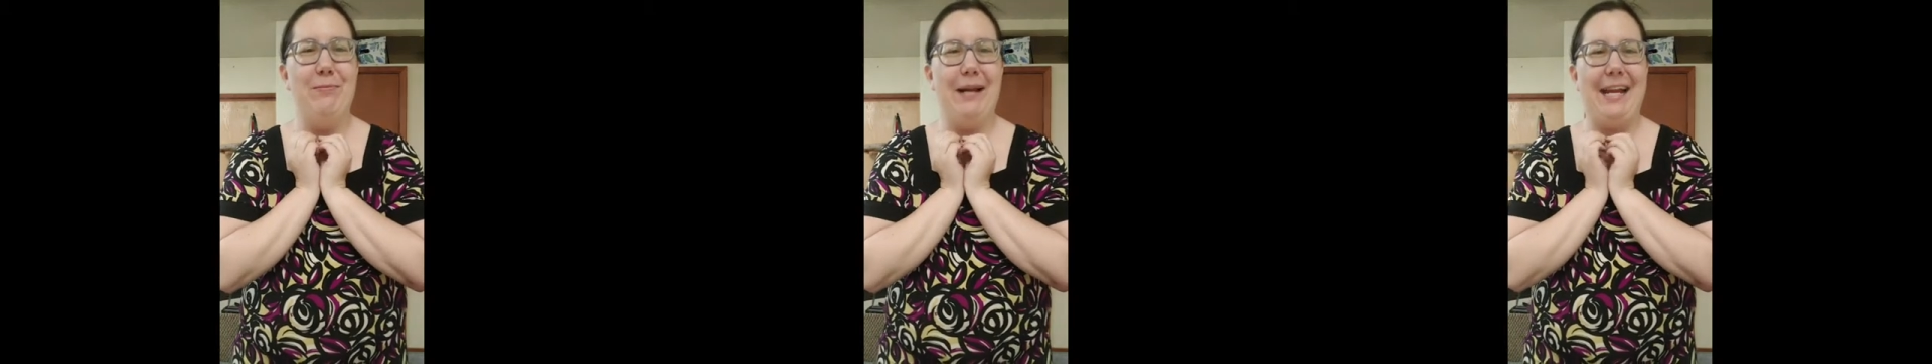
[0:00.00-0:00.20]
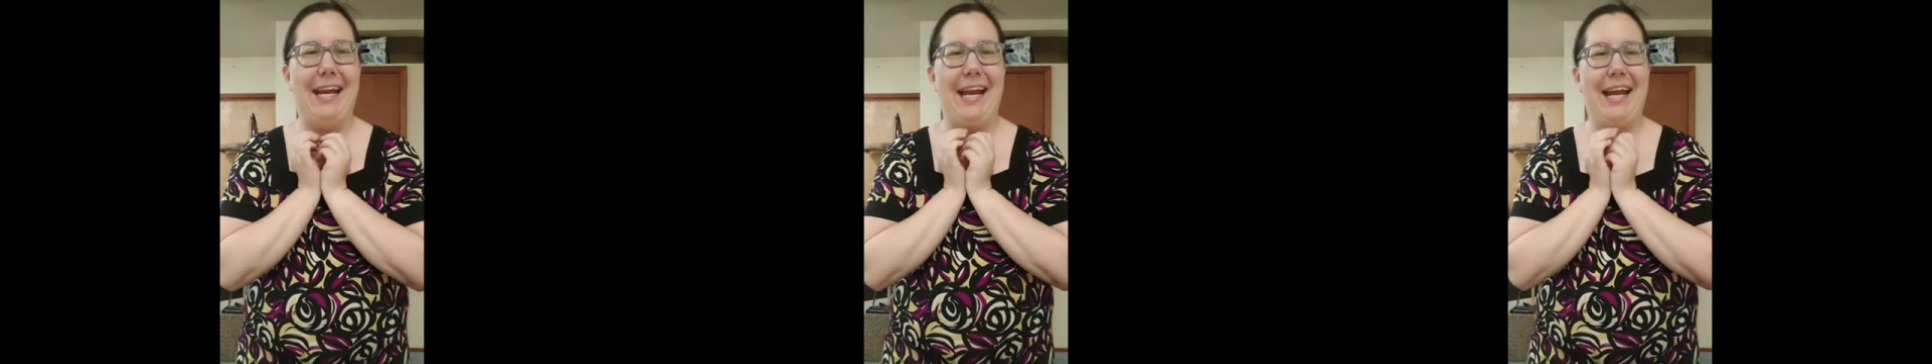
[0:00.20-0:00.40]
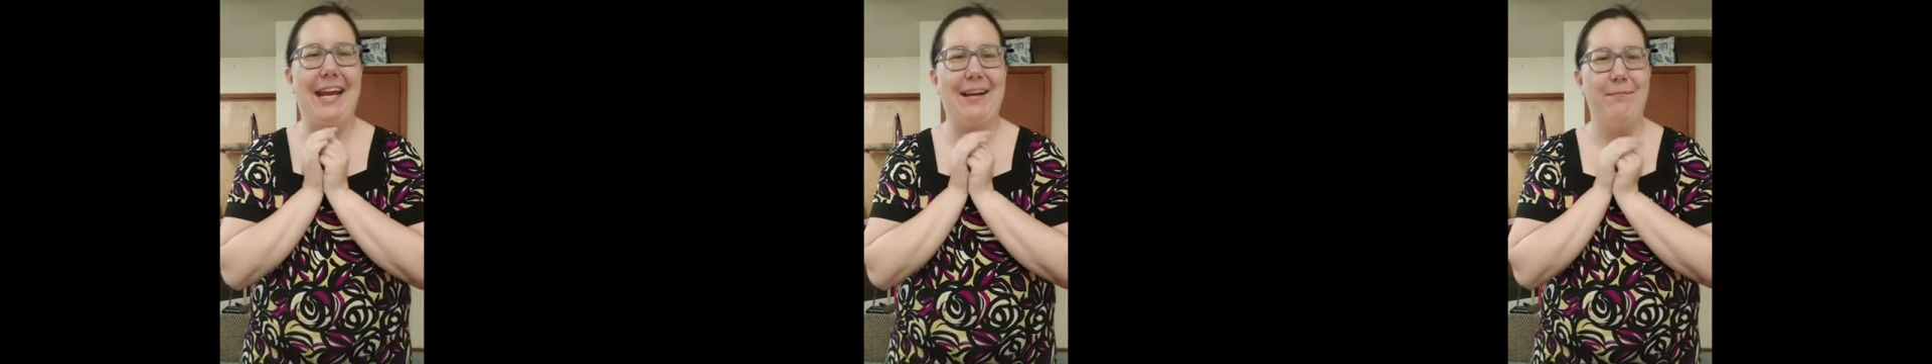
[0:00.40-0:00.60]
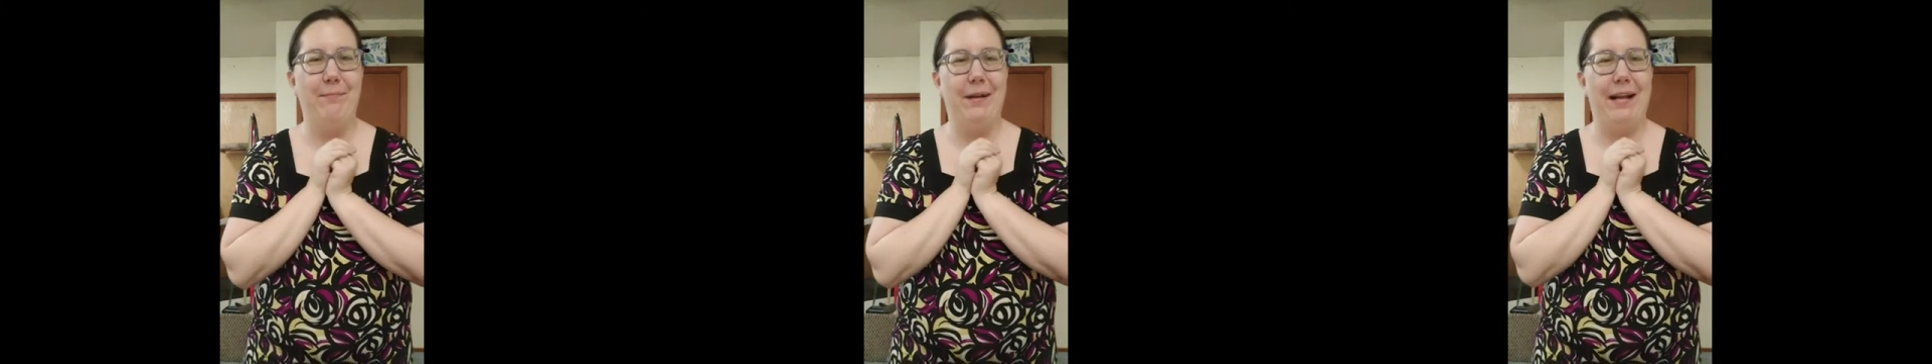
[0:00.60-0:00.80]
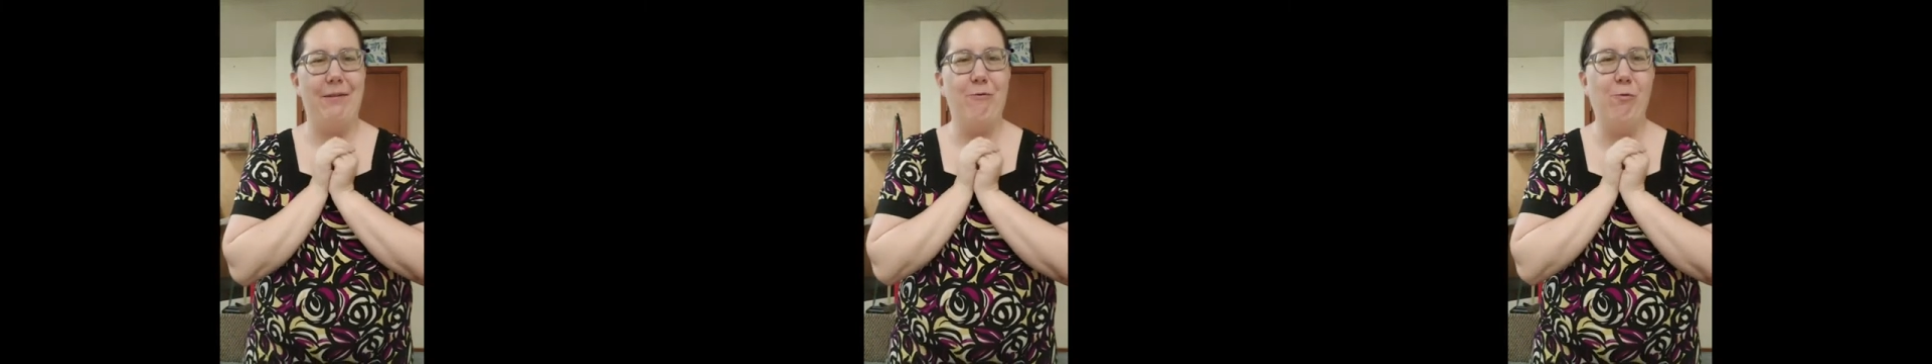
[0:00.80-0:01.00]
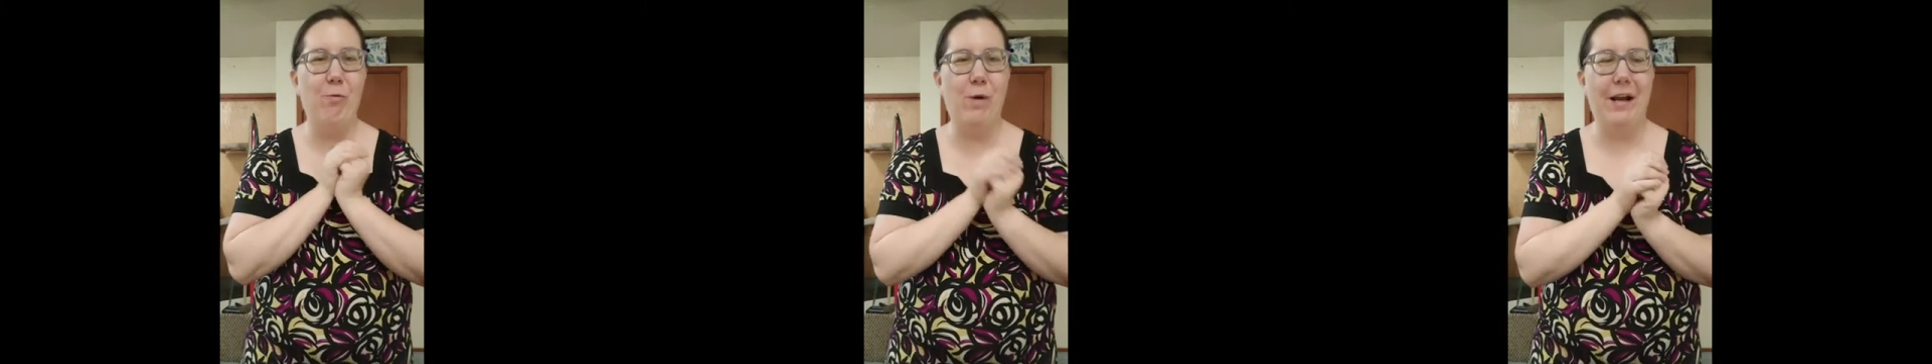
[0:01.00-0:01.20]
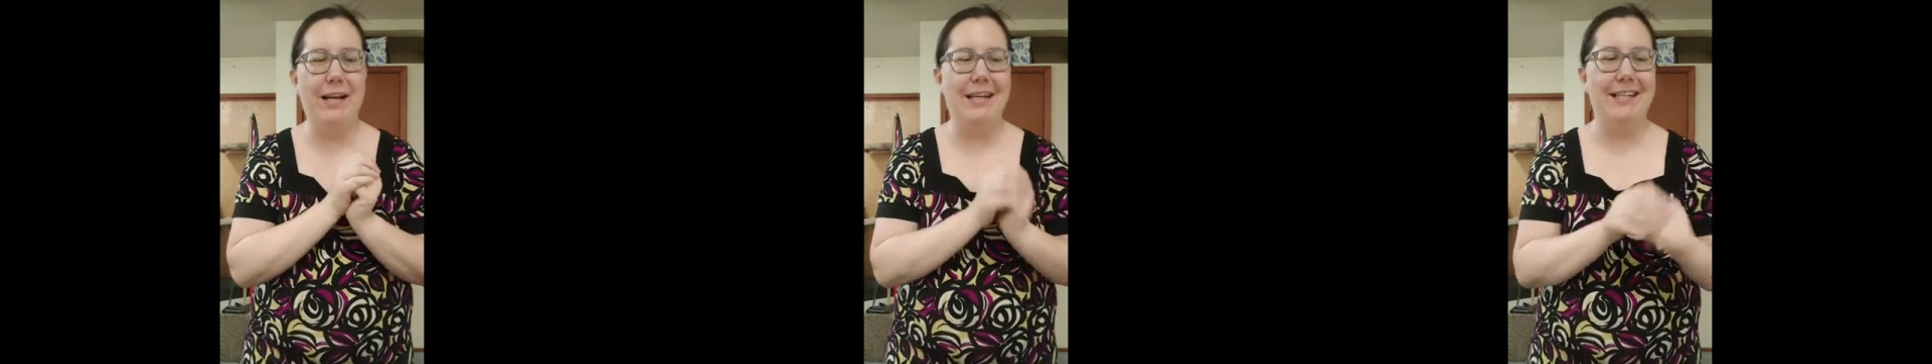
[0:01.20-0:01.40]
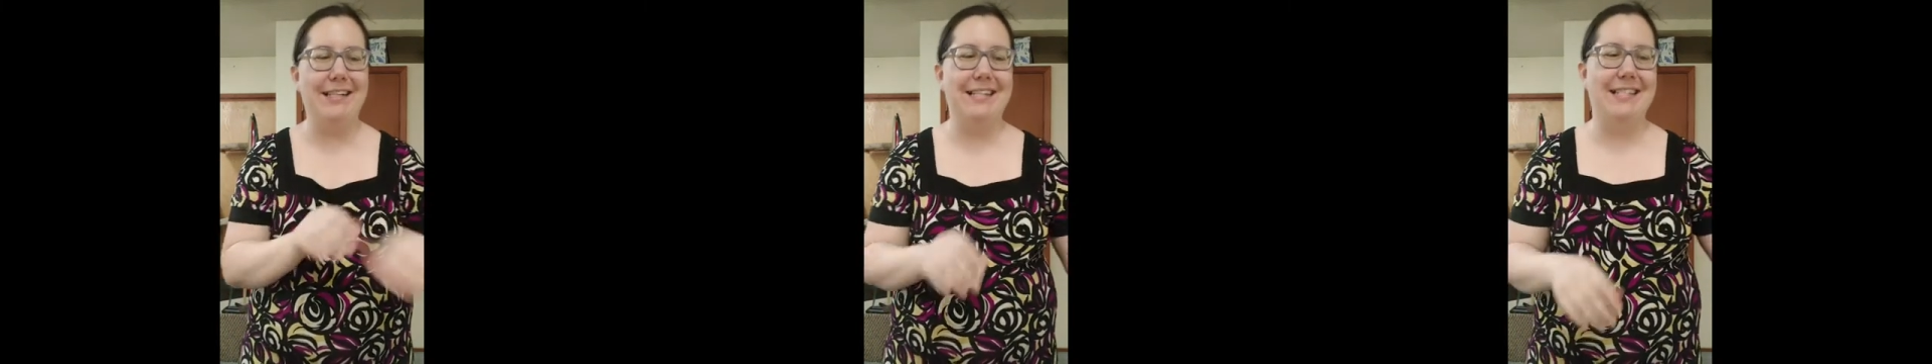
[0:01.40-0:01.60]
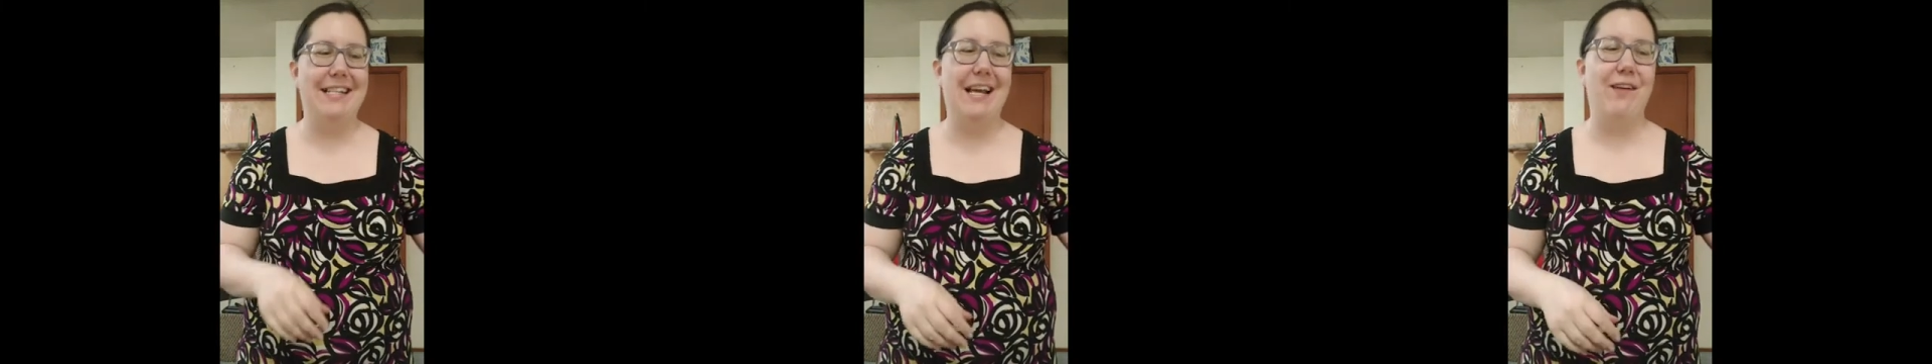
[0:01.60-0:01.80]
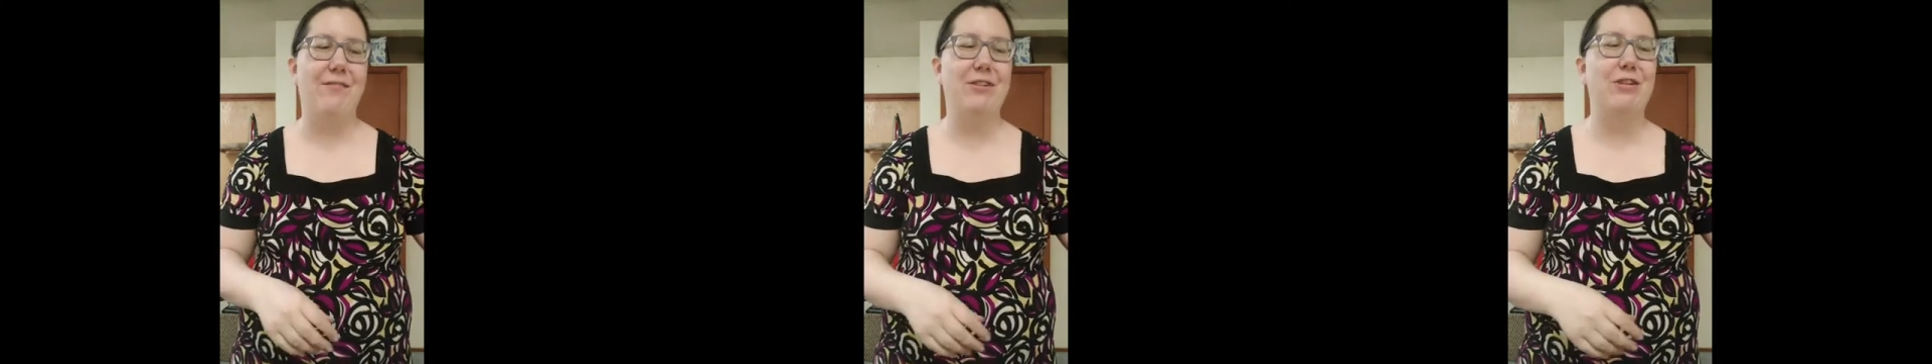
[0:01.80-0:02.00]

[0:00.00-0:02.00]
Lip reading: but I can't, but I want to and stuff.